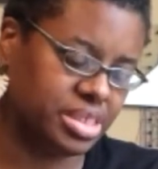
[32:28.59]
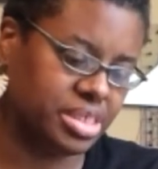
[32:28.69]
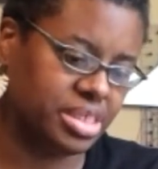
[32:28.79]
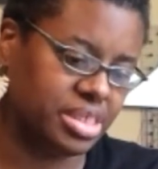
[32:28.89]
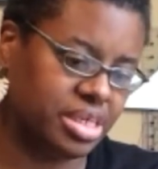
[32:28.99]

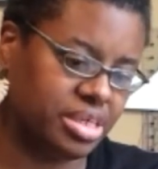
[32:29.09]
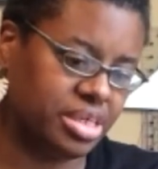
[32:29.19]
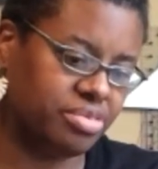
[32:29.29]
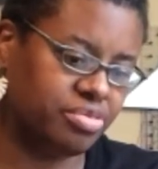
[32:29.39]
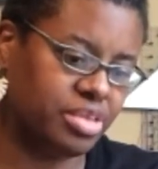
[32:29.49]
Now,
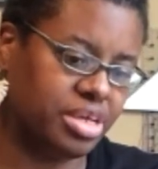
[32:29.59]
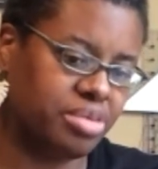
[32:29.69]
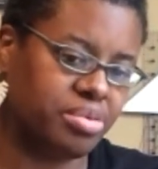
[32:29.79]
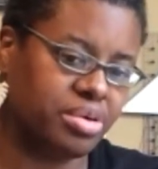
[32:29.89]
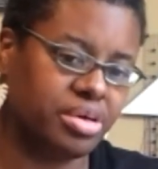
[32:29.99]
if they
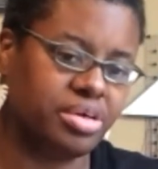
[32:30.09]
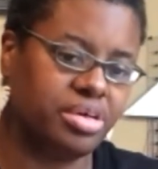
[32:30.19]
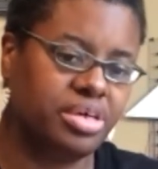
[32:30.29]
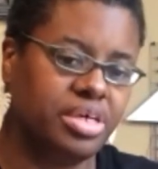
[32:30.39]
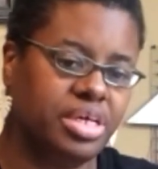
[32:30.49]
were
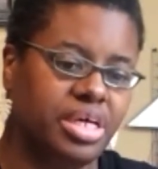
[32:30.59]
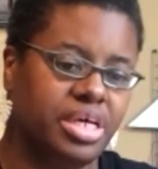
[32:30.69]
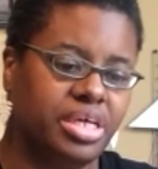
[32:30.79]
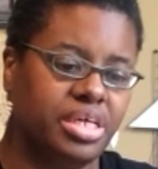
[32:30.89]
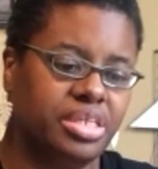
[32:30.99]

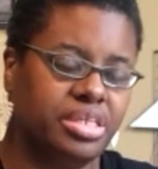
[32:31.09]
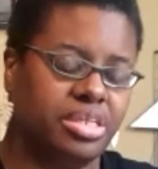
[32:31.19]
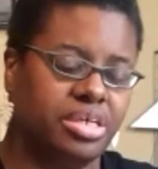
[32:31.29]
in